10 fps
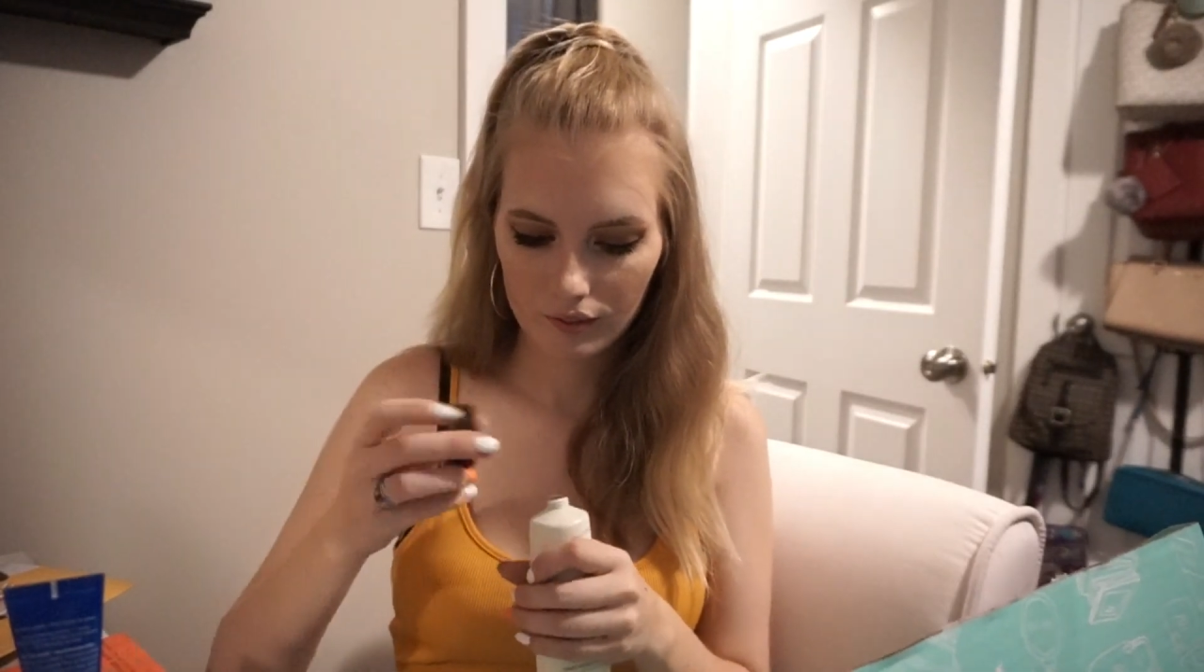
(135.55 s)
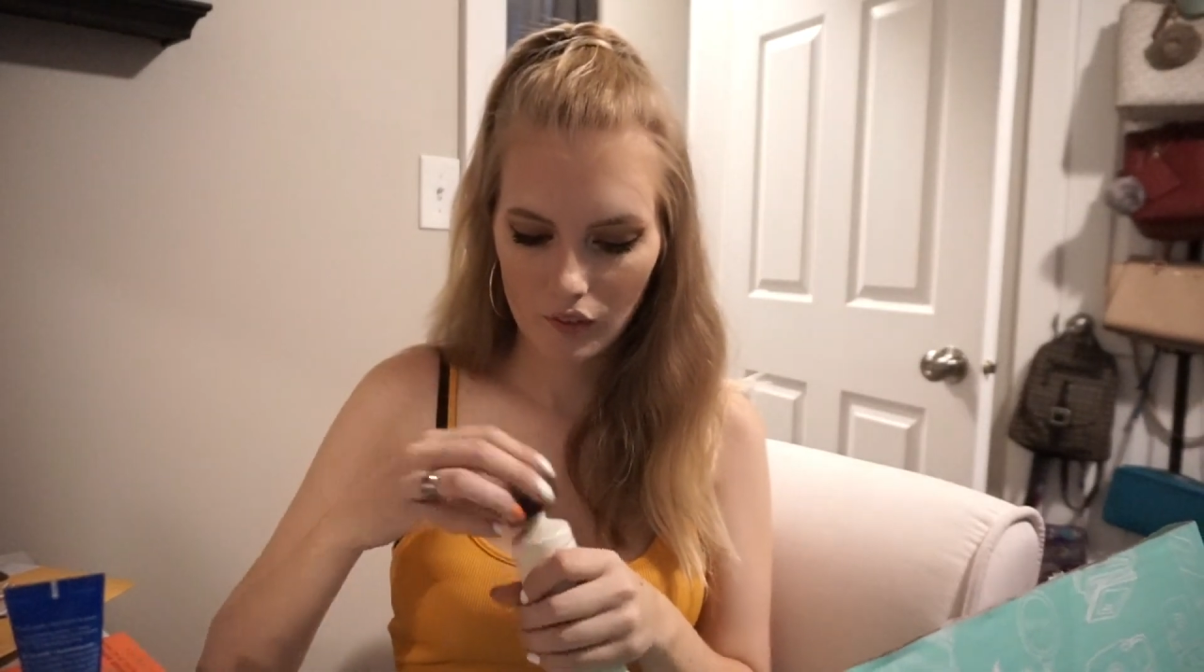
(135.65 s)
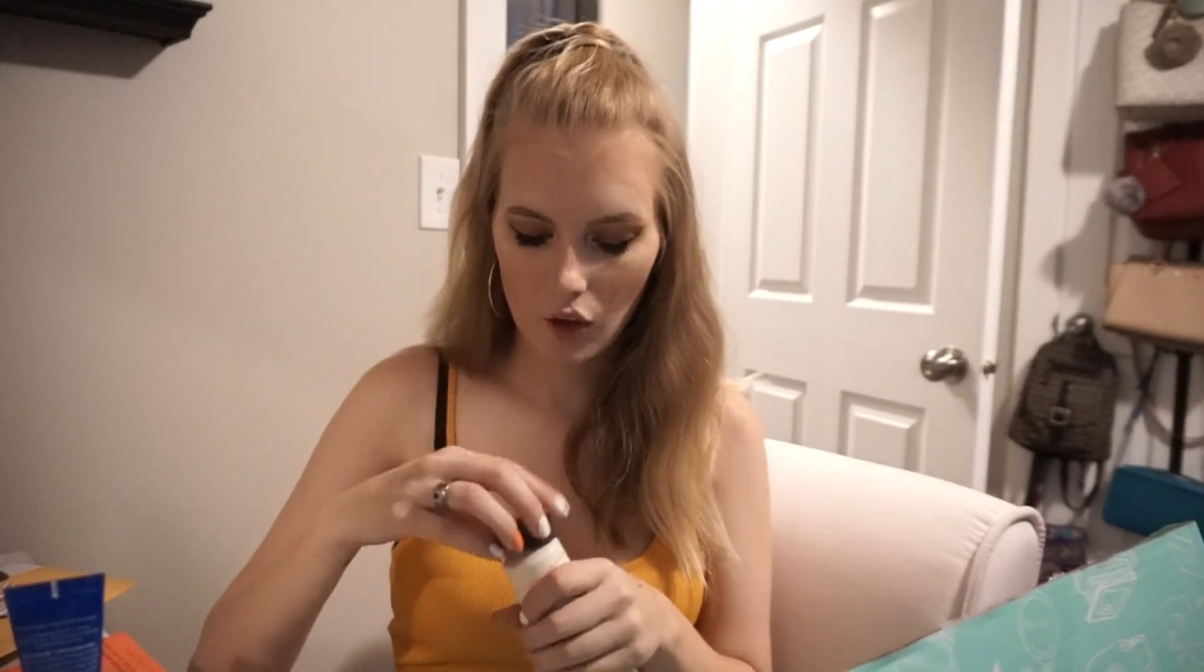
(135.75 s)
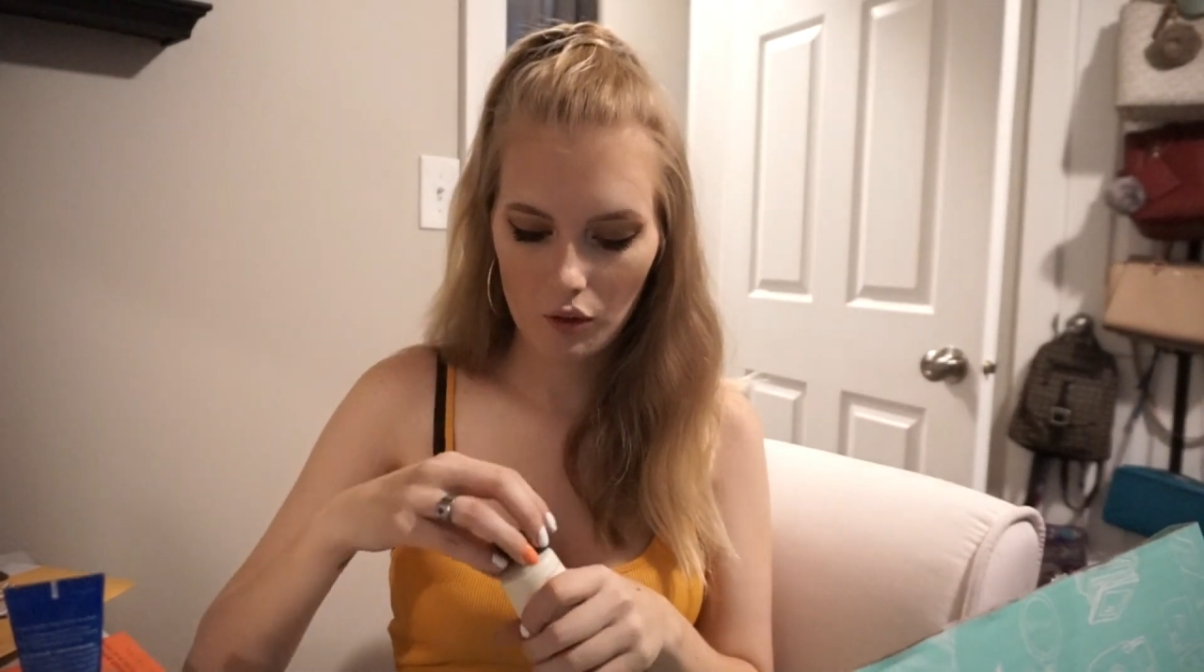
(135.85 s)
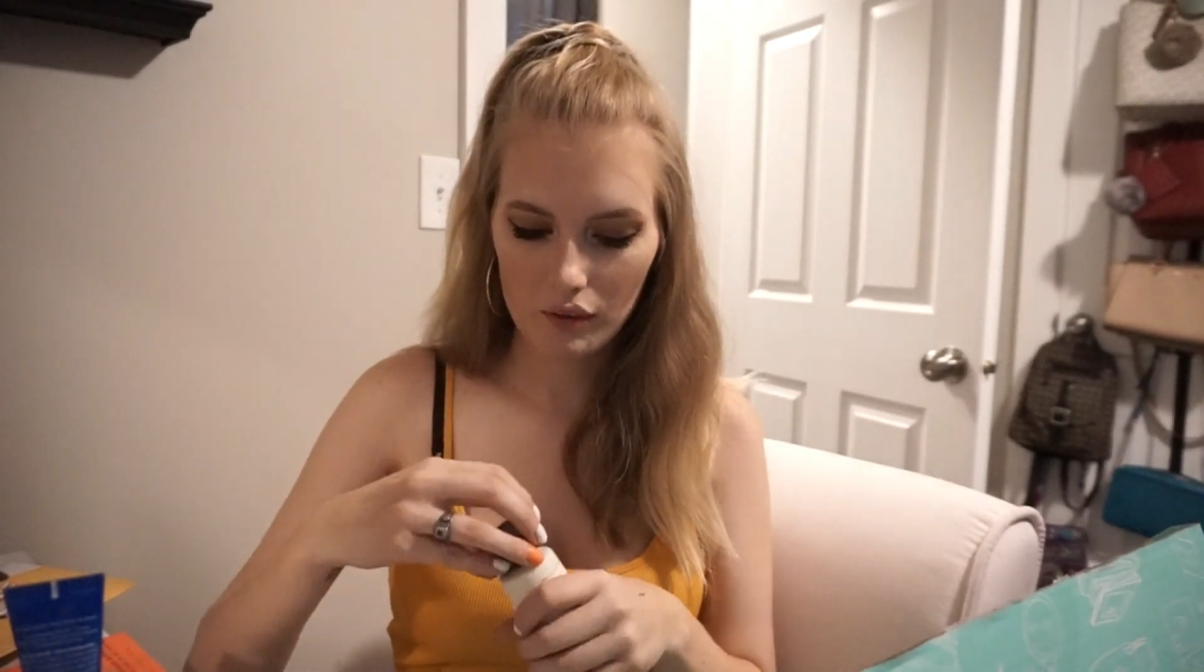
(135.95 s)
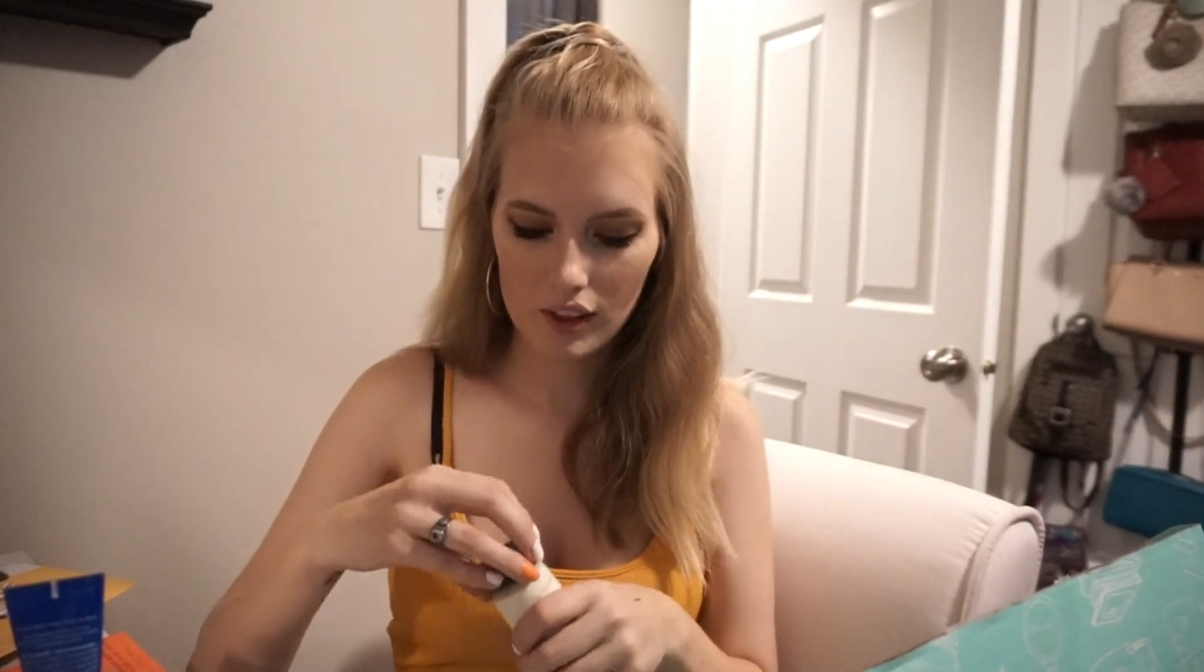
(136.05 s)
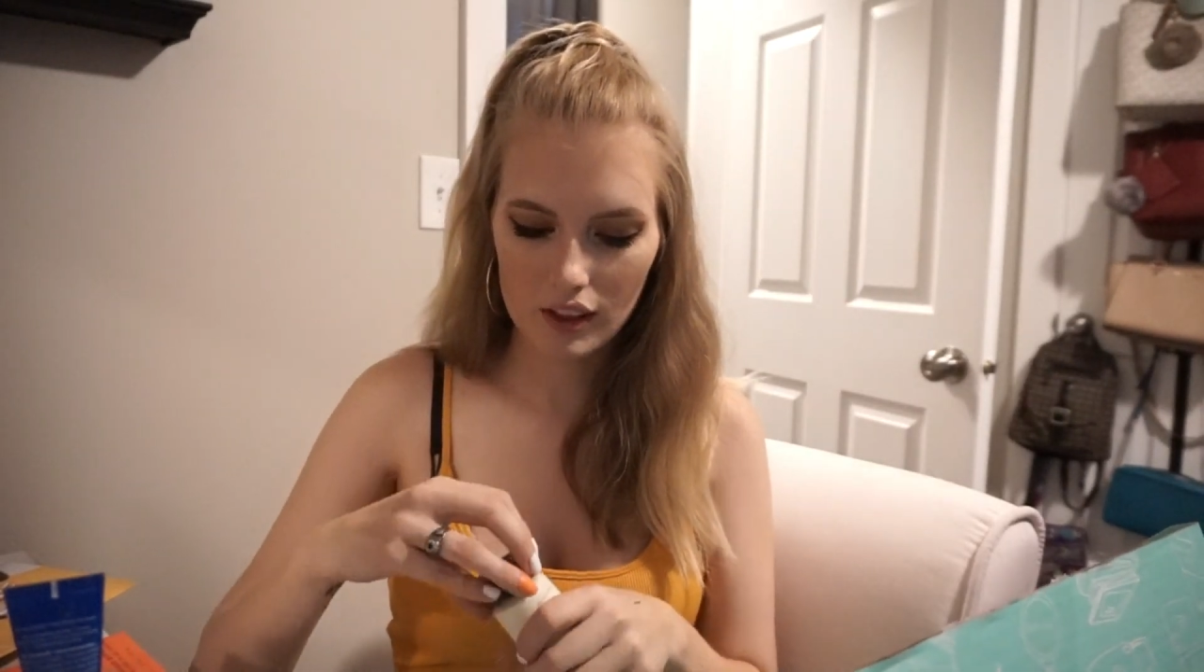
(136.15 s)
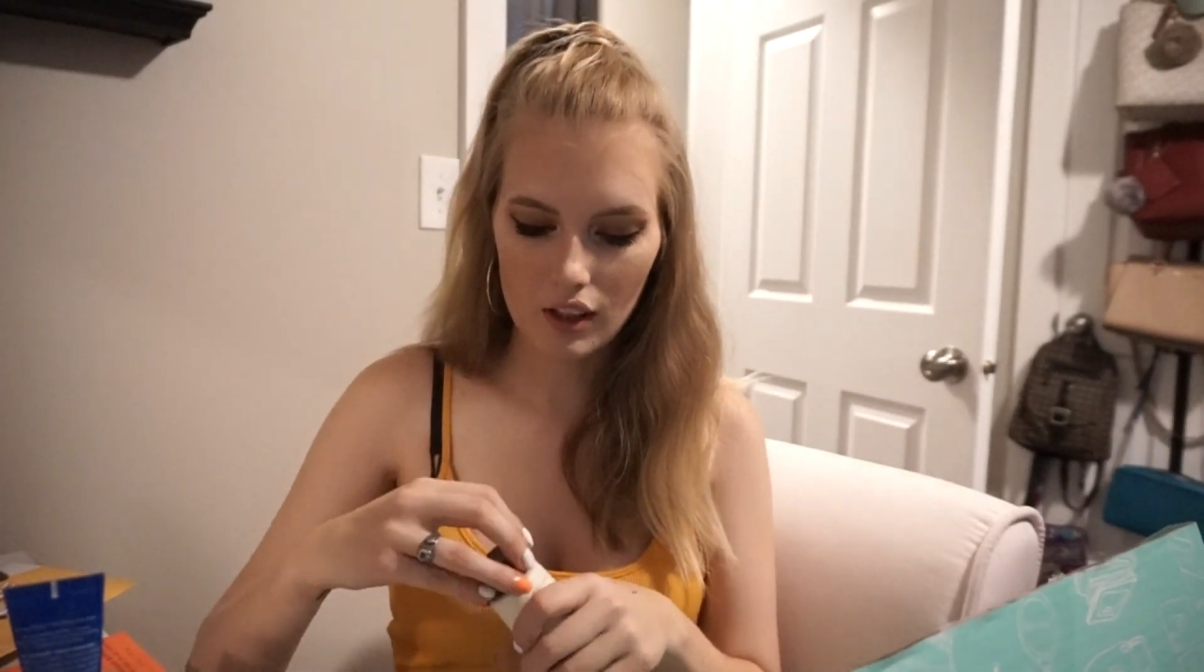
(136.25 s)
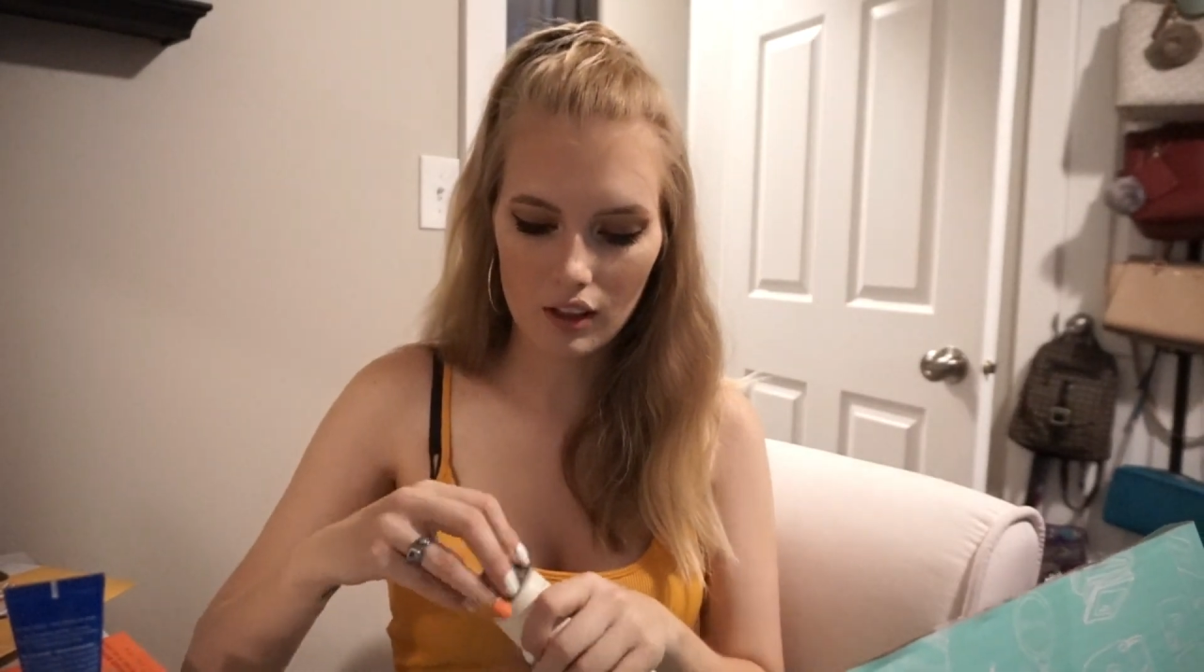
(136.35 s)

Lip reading: Oh, it's got